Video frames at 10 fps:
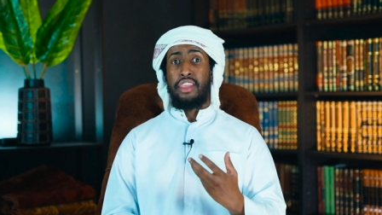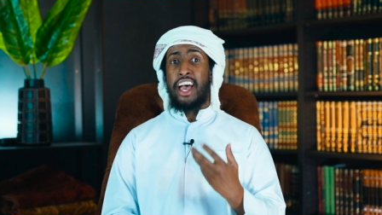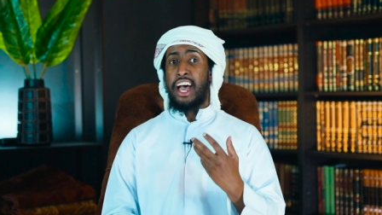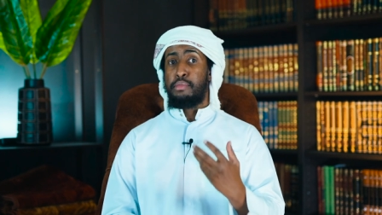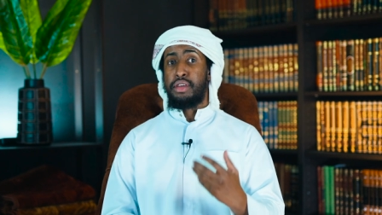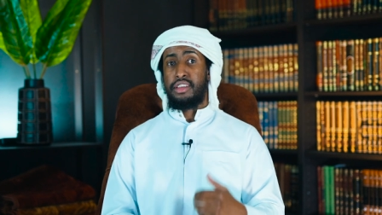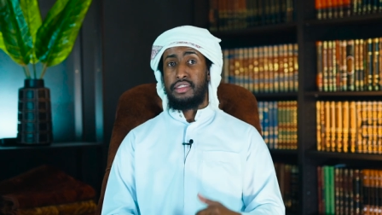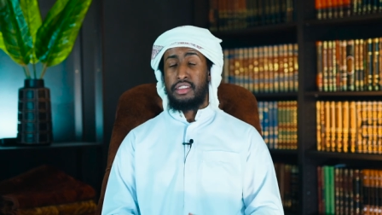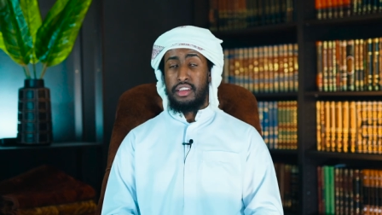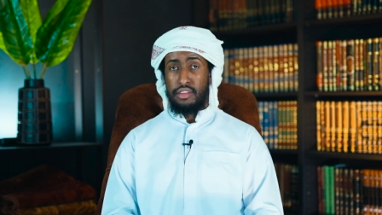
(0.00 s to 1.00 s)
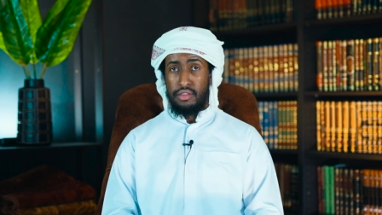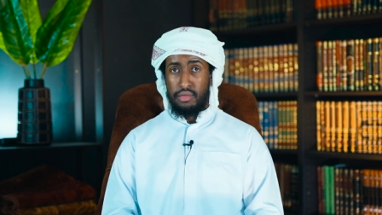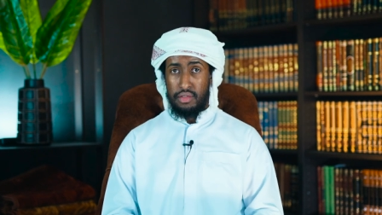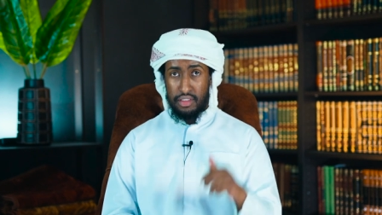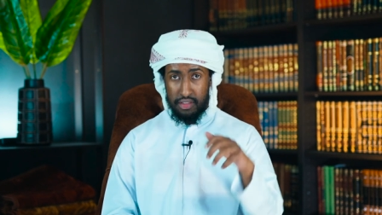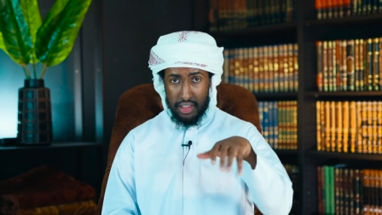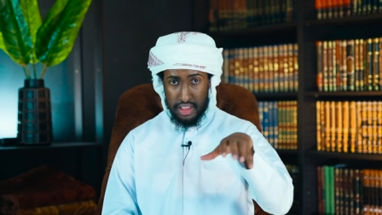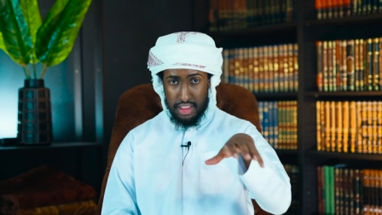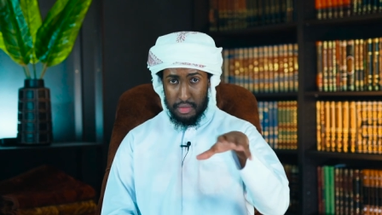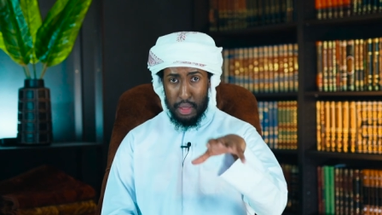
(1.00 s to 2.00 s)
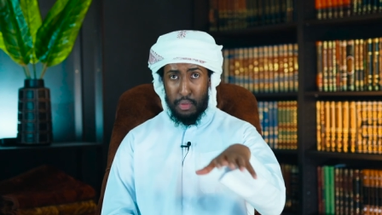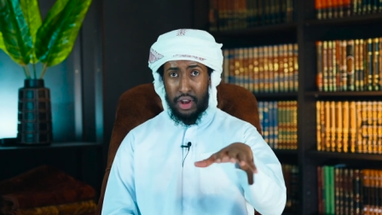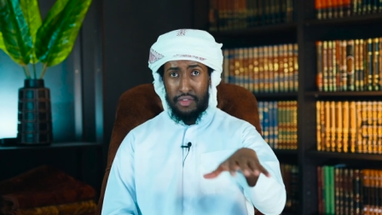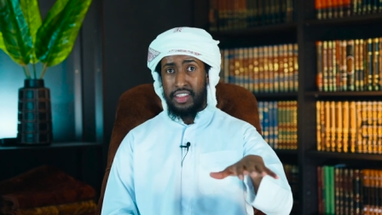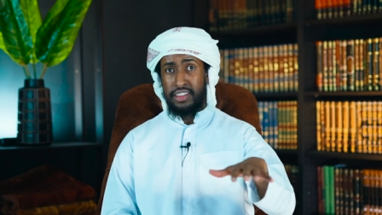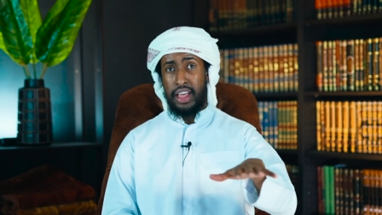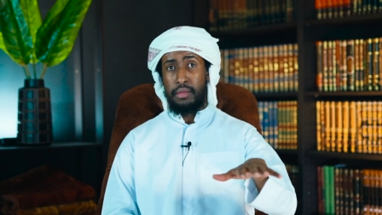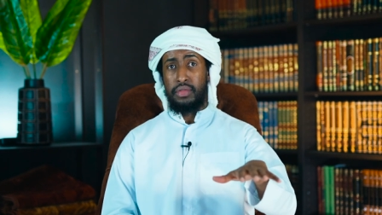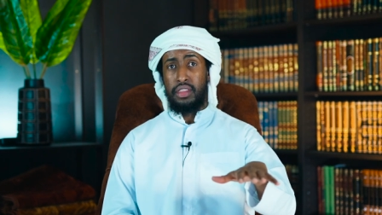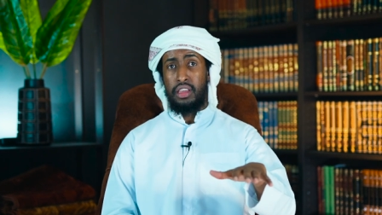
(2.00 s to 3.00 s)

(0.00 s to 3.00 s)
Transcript: and the happiness, people live at this time.